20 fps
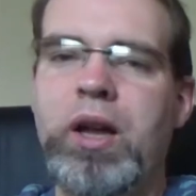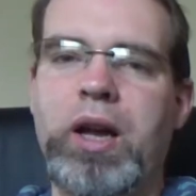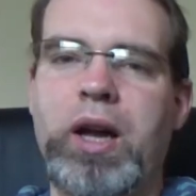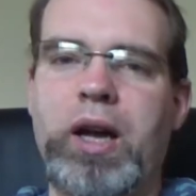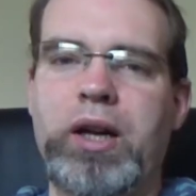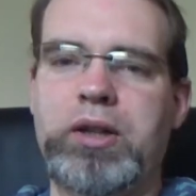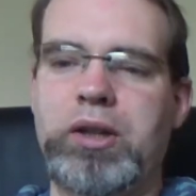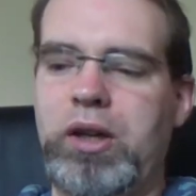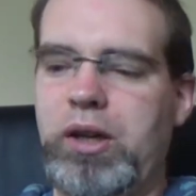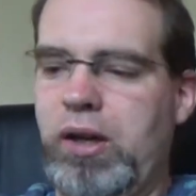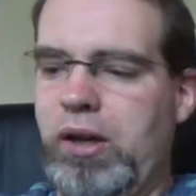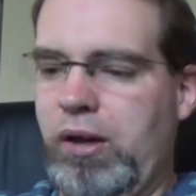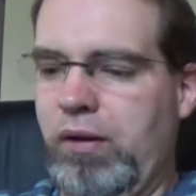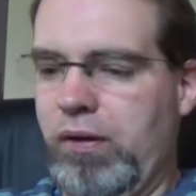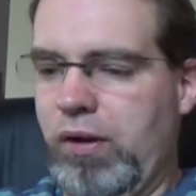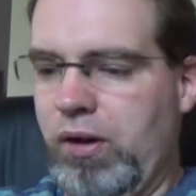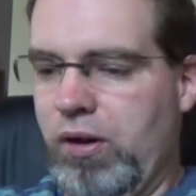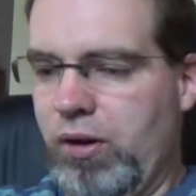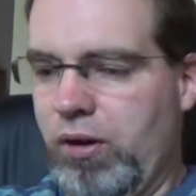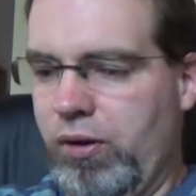Actually, I didn't
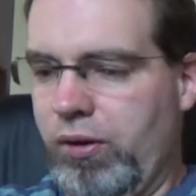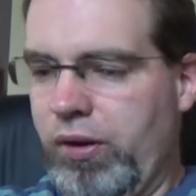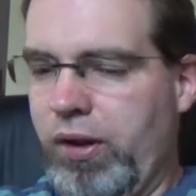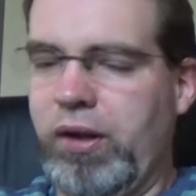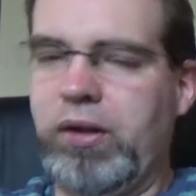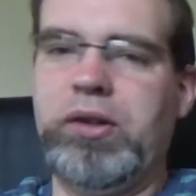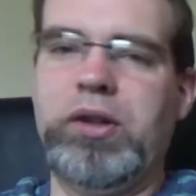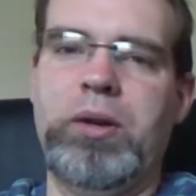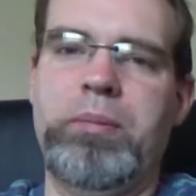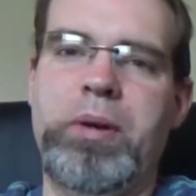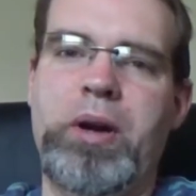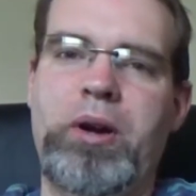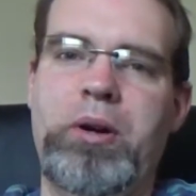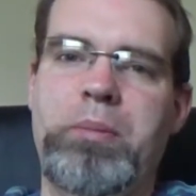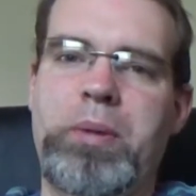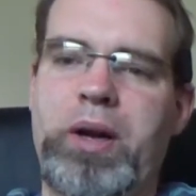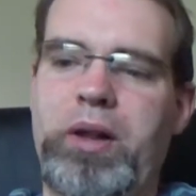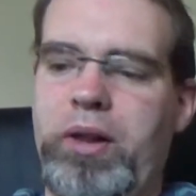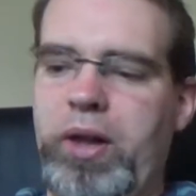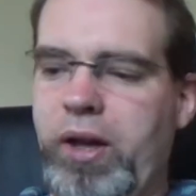even know that somehow
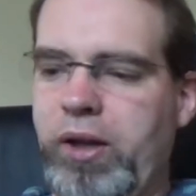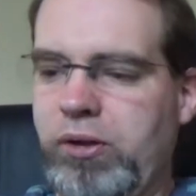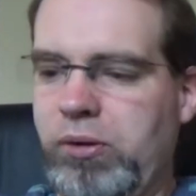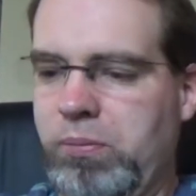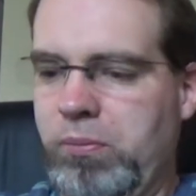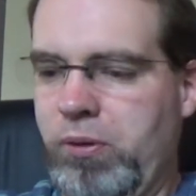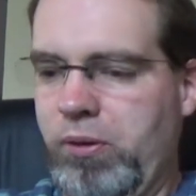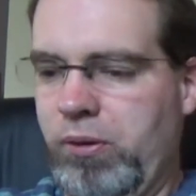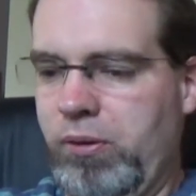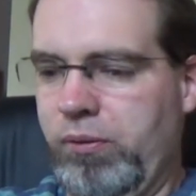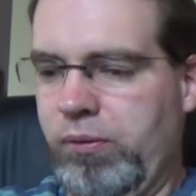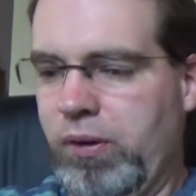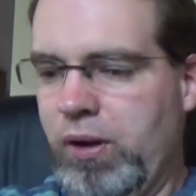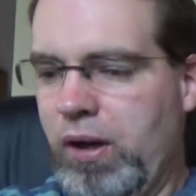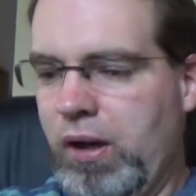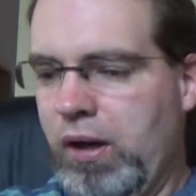my last move,